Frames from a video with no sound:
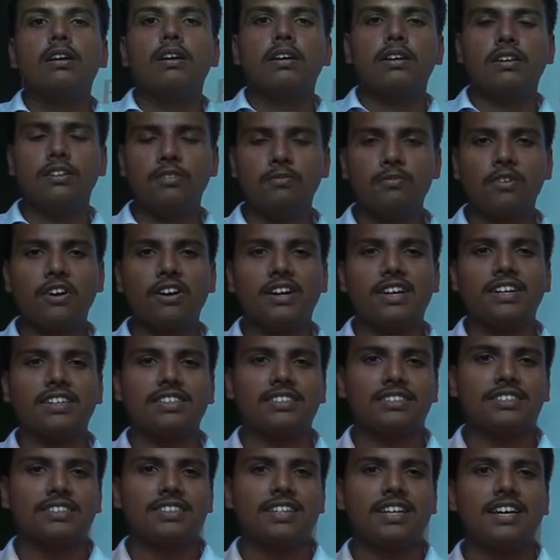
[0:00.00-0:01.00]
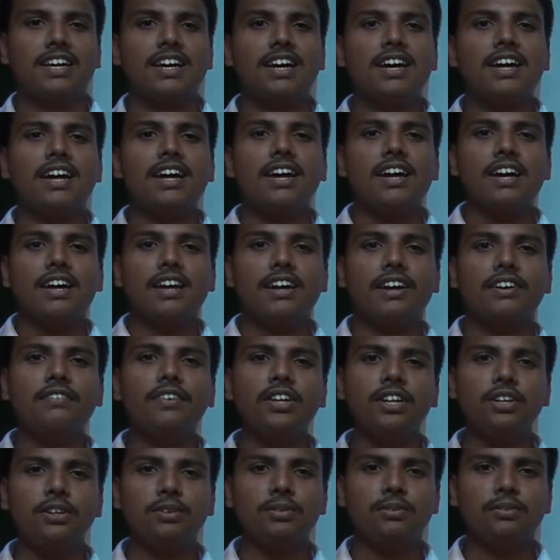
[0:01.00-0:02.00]
Good morning.
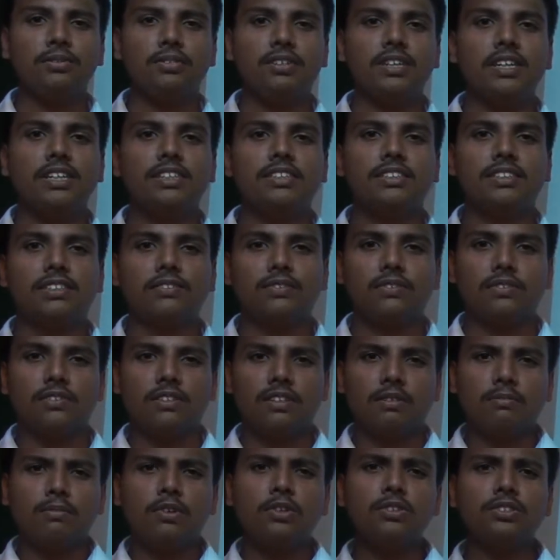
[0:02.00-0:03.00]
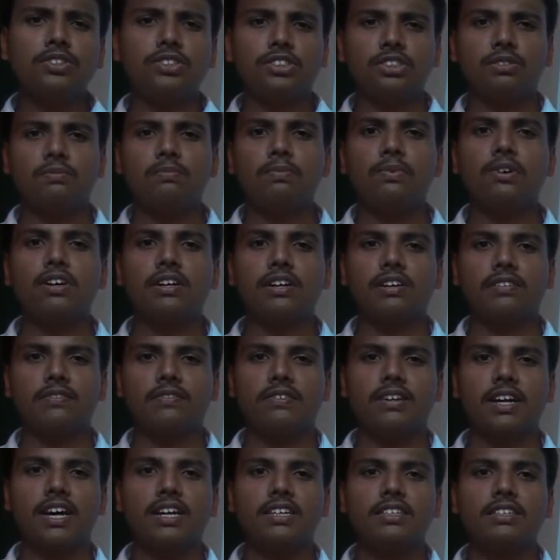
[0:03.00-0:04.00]
Revenue is the most important
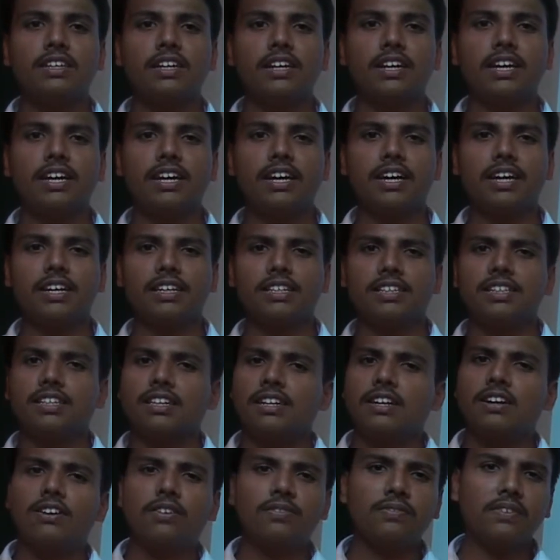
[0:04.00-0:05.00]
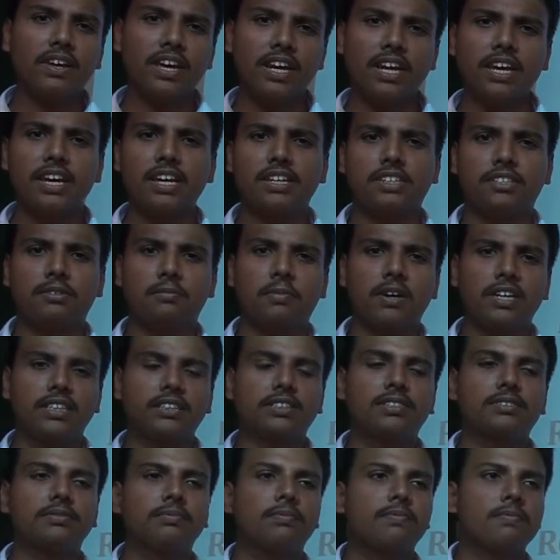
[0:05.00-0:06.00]
financial indicator of any enterprise.
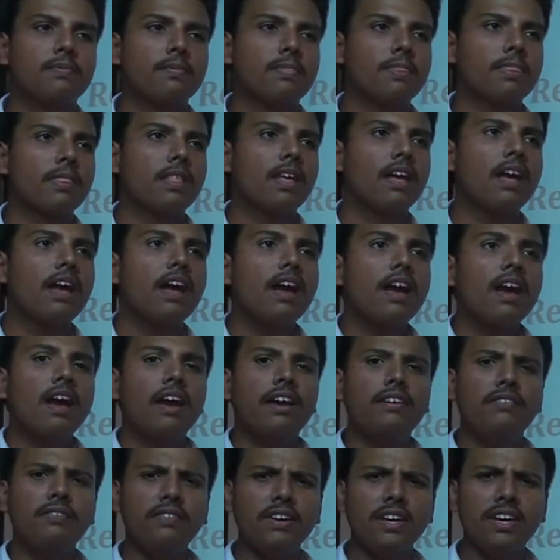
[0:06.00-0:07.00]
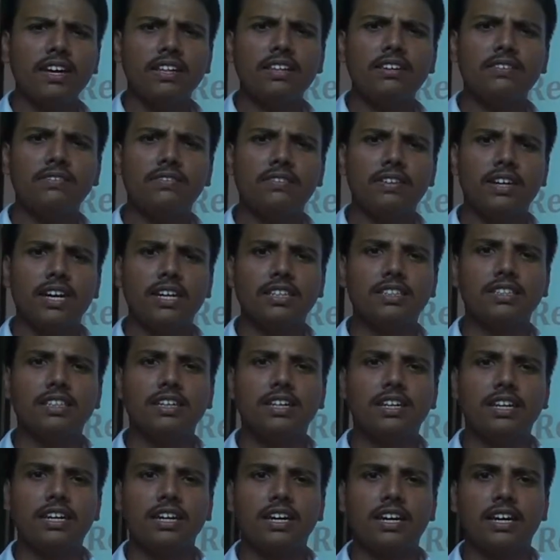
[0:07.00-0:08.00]
Every other financial
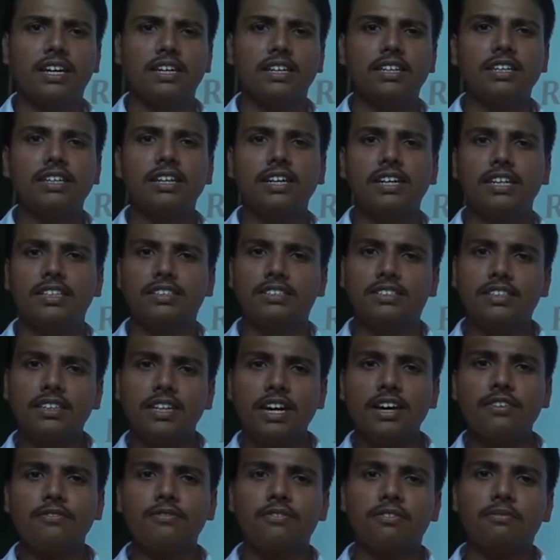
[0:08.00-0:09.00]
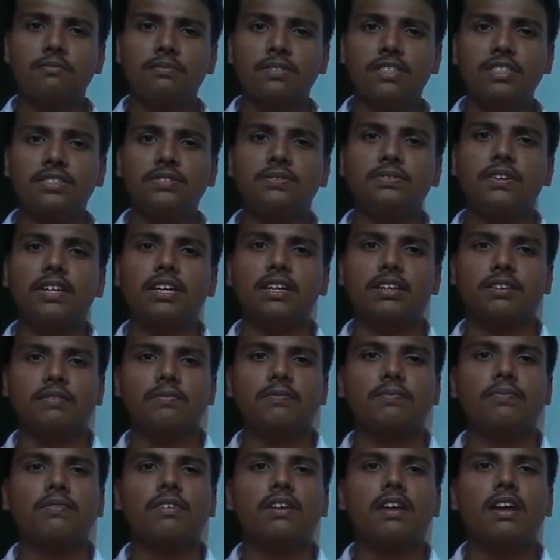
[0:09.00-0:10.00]
indicator is derived from this figure,
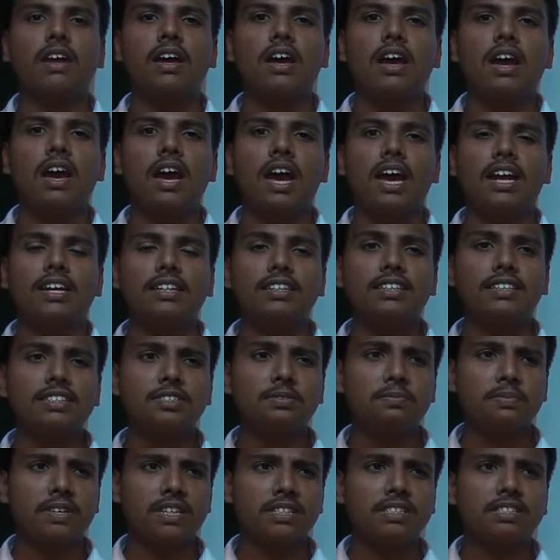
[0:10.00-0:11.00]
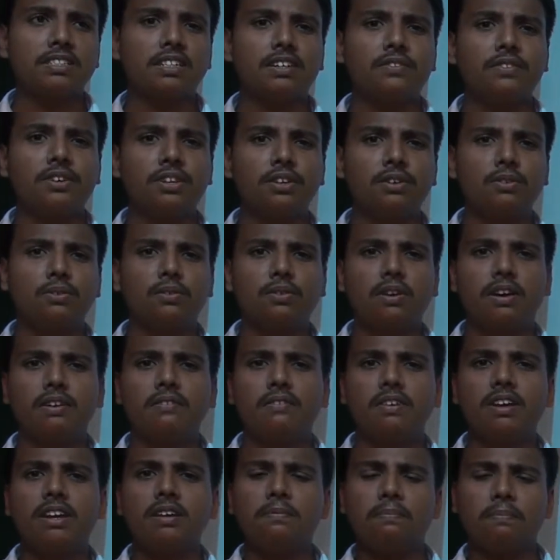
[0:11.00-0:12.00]
and this makes revenue a
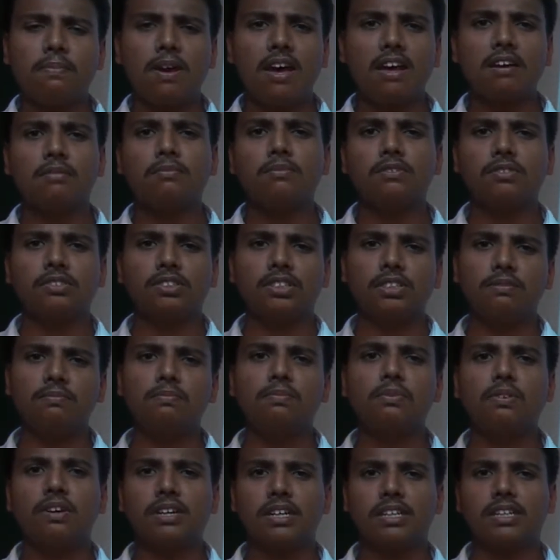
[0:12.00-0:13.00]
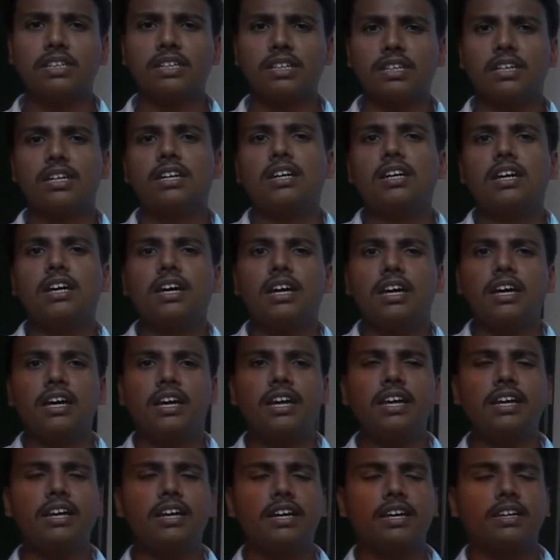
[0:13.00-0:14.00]
very paramount important
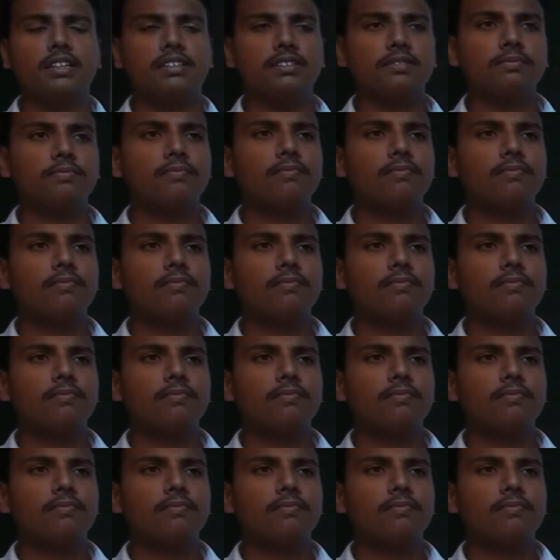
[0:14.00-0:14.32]
indicator.